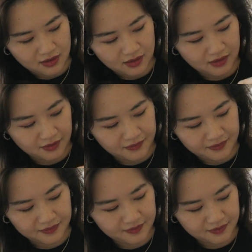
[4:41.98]

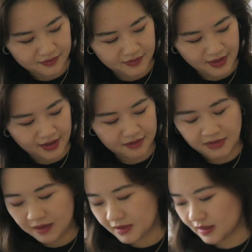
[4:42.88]
um, and
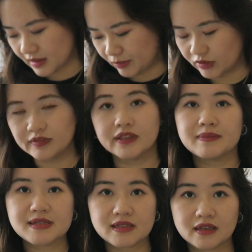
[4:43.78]
maybe a couple of
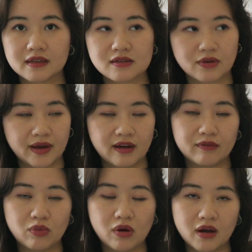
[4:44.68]
lipstick so i
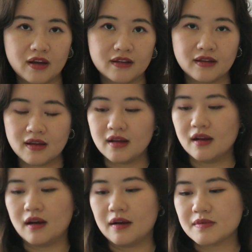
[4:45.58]
have one
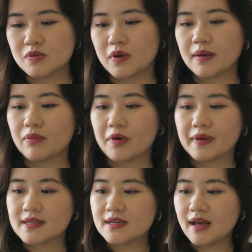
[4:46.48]
um, so what i'm
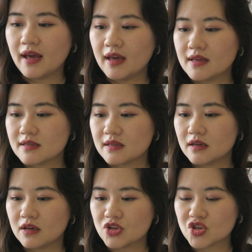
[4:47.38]
wearing today is
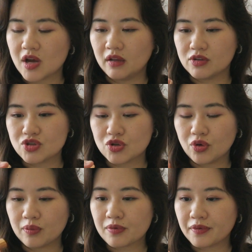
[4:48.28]
the charlotte
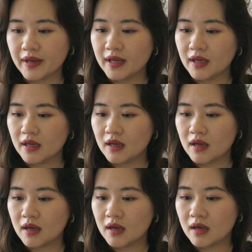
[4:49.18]
tilbury
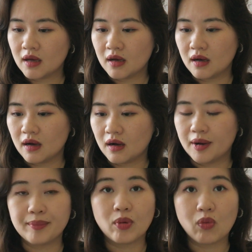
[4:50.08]

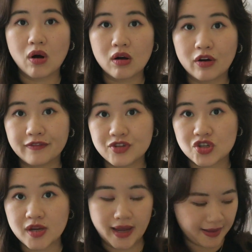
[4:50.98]
um, walk of
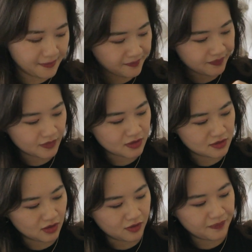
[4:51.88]
shame
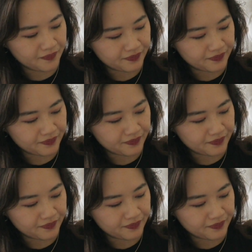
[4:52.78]
so